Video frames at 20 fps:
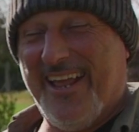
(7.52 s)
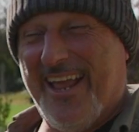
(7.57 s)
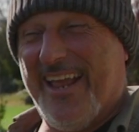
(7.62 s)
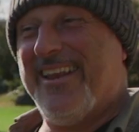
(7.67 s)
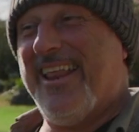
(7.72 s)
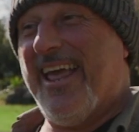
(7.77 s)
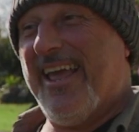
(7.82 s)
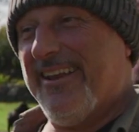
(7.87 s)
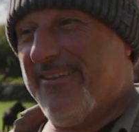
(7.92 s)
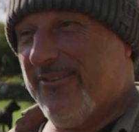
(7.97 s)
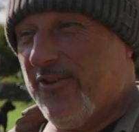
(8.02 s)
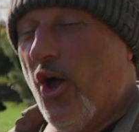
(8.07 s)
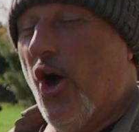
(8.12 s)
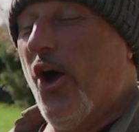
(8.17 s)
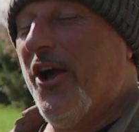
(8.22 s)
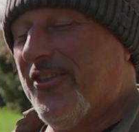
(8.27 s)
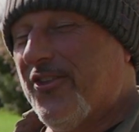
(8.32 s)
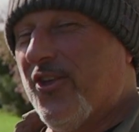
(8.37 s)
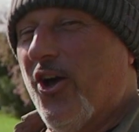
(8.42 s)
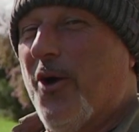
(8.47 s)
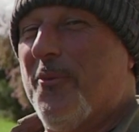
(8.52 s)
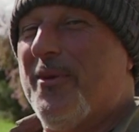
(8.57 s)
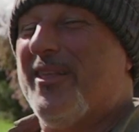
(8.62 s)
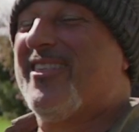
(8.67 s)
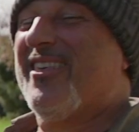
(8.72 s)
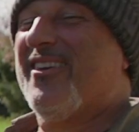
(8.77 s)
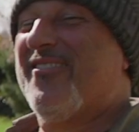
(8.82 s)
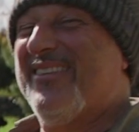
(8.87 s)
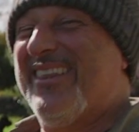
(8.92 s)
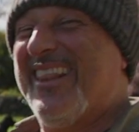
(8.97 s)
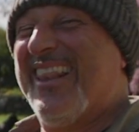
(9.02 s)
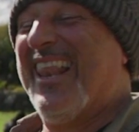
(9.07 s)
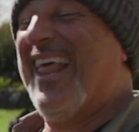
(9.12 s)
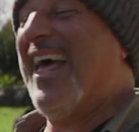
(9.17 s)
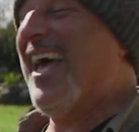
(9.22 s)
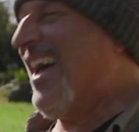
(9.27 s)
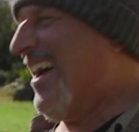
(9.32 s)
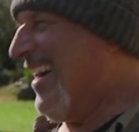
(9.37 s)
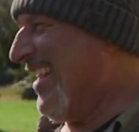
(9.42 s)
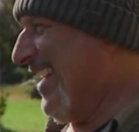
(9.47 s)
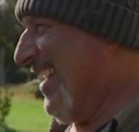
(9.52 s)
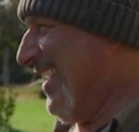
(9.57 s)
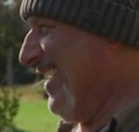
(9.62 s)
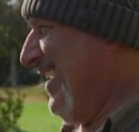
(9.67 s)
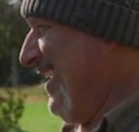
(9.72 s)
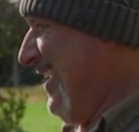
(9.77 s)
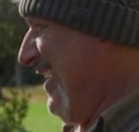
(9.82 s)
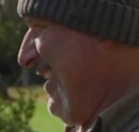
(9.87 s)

And at night time, it's even louder.